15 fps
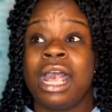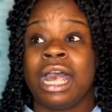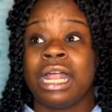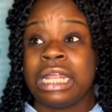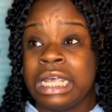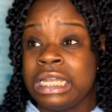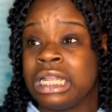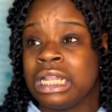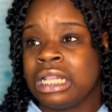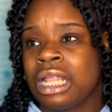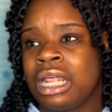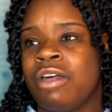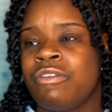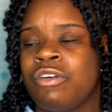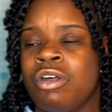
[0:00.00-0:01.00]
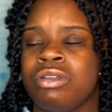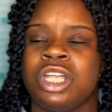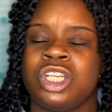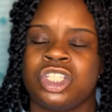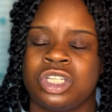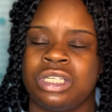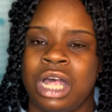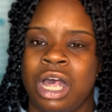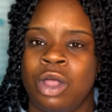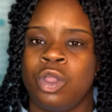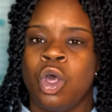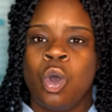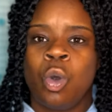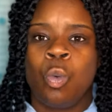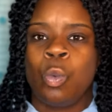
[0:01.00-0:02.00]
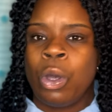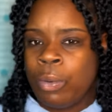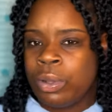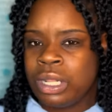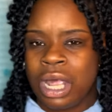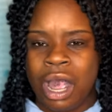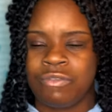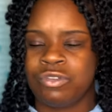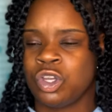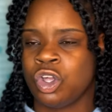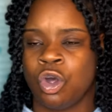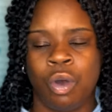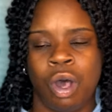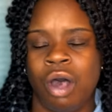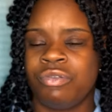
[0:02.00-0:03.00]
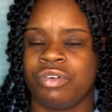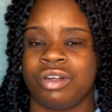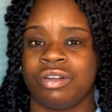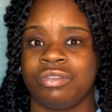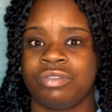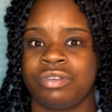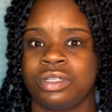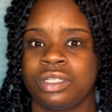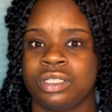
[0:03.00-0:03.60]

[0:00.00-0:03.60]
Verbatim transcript: and he didn't lay that foundation down, where would they have to go off of?